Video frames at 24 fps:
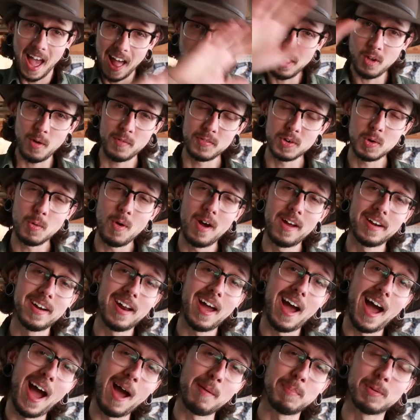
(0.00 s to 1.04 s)
Hello
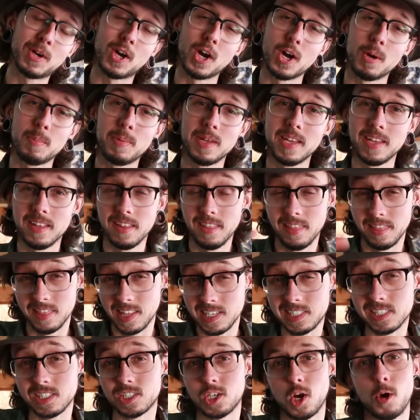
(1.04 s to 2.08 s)
everyone, I'm Kirby,
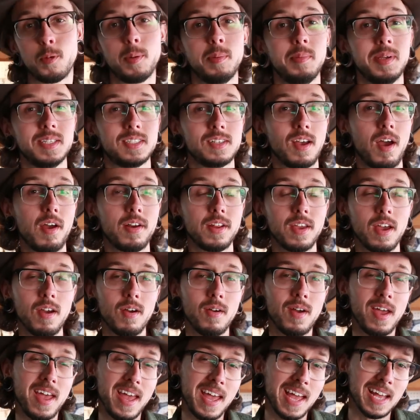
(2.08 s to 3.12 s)
this is Kirby Meets
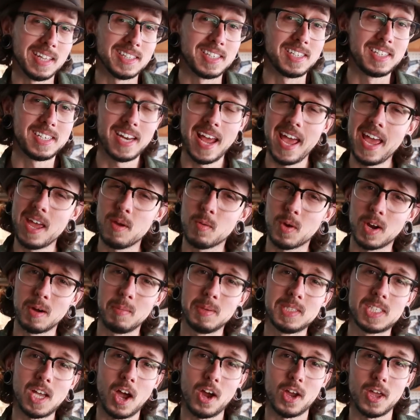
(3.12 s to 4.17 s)
Audio, and today we're
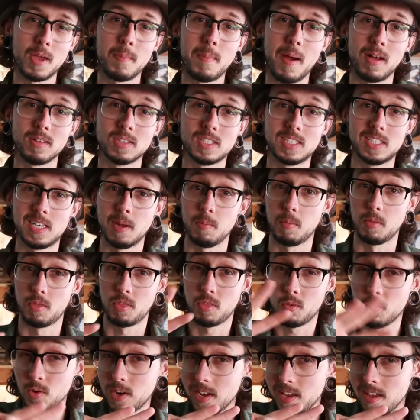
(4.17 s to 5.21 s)
going to be talking about step
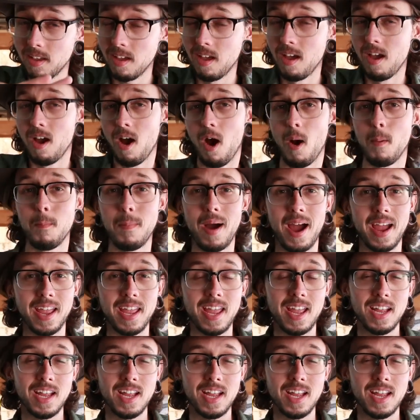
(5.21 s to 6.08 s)
3 on my